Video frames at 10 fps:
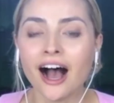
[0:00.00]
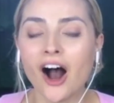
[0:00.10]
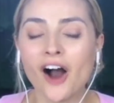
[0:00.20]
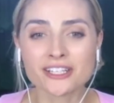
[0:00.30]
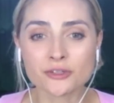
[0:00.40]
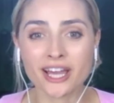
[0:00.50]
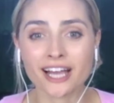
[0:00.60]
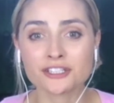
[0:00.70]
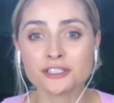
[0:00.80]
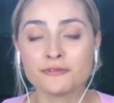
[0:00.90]
Okay, so we
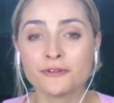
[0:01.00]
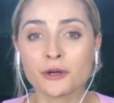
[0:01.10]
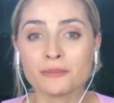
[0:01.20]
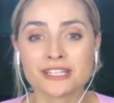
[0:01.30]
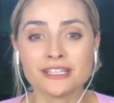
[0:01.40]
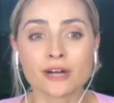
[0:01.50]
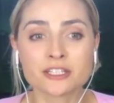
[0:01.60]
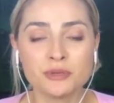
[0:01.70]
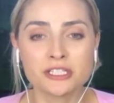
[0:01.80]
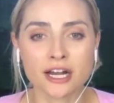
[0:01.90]
actually filmed the
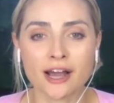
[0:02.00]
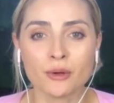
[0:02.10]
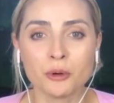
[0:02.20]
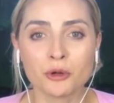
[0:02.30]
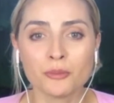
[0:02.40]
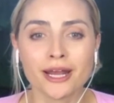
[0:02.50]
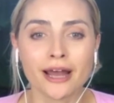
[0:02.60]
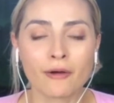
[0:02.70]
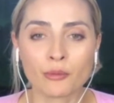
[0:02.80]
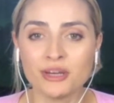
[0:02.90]
recipes on how we both made
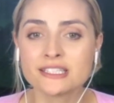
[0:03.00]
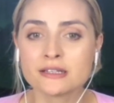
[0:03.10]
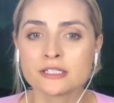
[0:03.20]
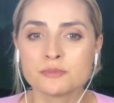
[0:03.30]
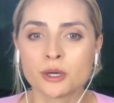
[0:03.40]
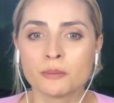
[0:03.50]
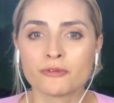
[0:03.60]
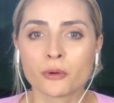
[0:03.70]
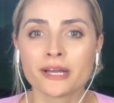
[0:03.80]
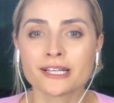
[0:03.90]
our pizzas, but before
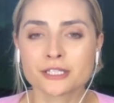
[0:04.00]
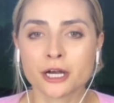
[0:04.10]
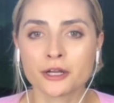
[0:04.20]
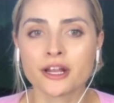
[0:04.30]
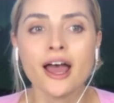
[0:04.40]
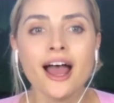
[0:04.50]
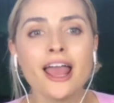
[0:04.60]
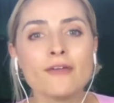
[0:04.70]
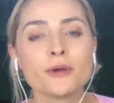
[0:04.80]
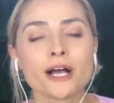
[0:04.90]
we get started, if
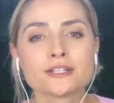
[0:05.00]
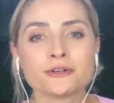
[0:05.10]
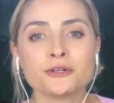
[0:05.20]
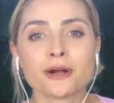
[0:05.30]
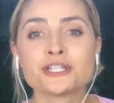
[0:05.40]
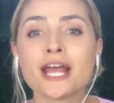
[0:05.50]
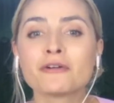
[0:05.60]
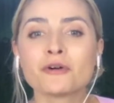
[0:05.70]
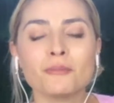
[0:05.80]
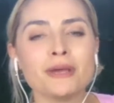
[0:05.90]
you guys are new to our channel,
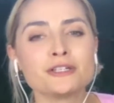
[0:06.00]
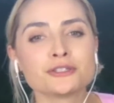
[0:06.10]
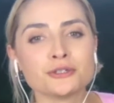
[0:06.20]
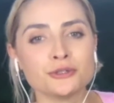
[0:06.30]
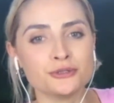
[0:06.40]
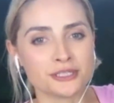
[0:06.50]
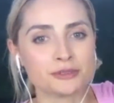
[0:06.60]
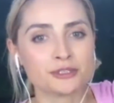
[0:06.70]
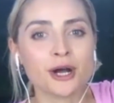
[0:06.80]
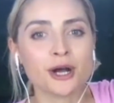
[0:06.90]
make sure you
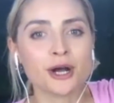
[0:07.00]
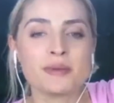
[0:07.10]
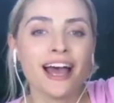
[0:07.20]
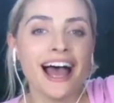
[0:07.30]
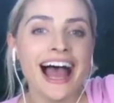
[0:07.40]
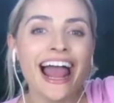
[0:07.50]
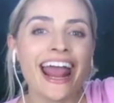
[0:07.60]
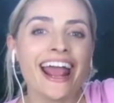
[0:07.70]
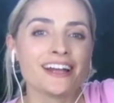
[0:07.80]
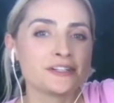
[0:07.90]
subscribe
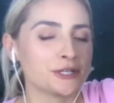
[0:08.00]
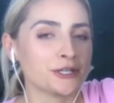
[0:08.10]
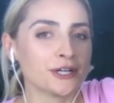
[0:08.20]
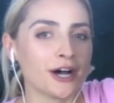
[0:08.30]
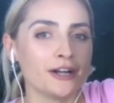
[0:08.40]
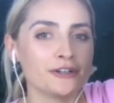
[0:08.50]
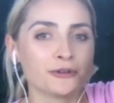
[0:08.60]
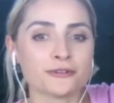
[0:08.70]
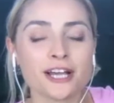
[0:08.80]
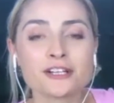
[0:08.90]
and turn on your
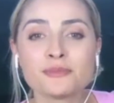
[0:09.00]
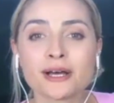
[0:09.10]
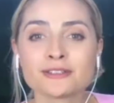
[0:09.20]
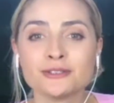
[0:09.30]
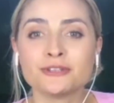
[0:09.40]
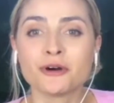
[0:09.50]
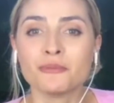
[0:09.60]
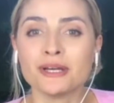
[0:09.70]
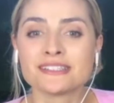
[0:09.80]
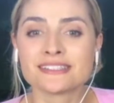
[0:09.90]
notification bell so you don't
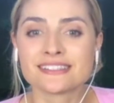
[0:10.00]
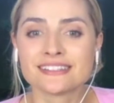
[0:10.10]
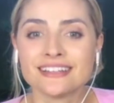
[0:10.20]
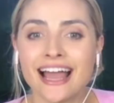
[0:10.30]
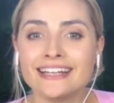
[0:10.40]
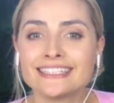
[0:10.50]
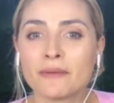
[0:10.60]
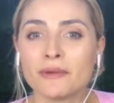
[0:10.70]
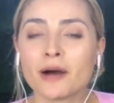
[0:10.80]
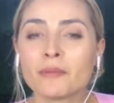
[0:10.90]
miss anytime
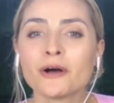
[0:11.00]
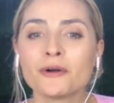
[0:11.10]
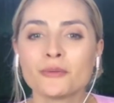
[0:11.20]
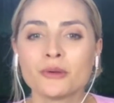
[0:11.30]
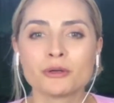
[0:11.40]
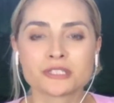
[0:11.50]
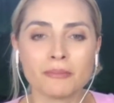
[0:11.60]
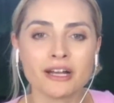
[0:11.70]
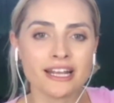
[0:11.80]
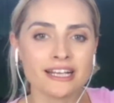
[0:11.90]
we upload. We post on
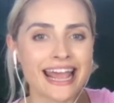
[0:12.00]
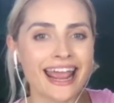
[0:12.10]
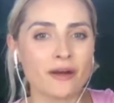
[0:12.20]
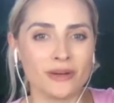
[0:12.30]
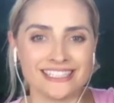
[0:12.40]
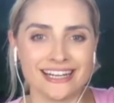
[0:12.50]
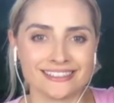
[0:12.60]
Mondays and Wednesdays.